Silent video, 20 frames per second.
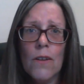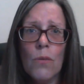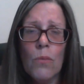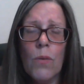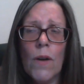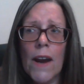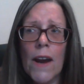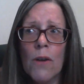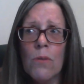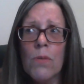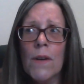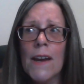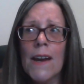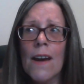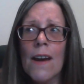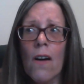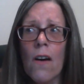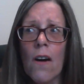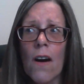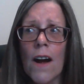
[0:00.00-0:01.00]
where
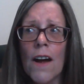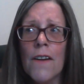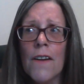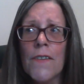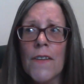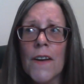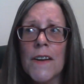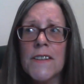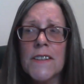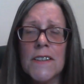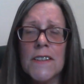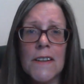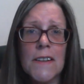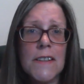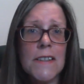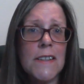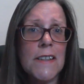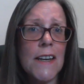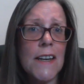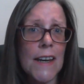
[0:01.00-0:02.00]
we either
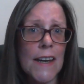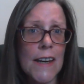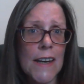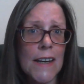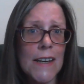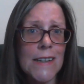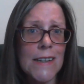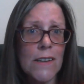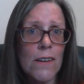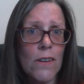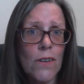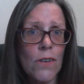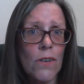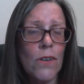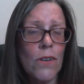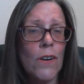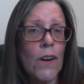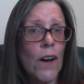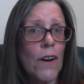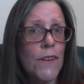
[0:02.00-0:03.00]
succeed
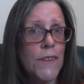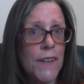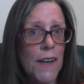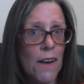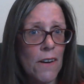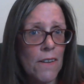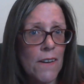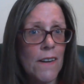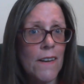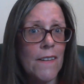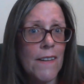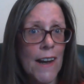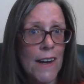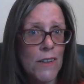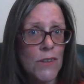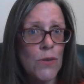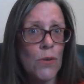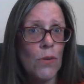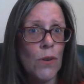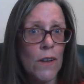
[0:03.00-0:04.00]
or go down
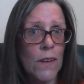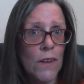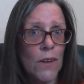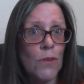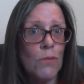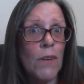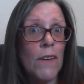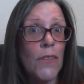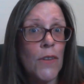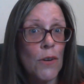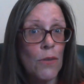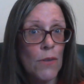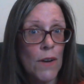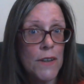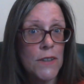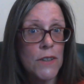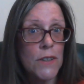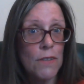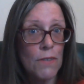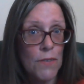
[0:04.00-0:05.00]
that toilet with the
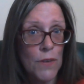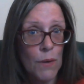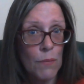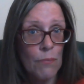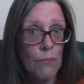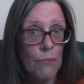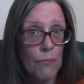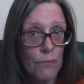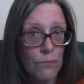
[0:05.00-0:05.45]
rest of them.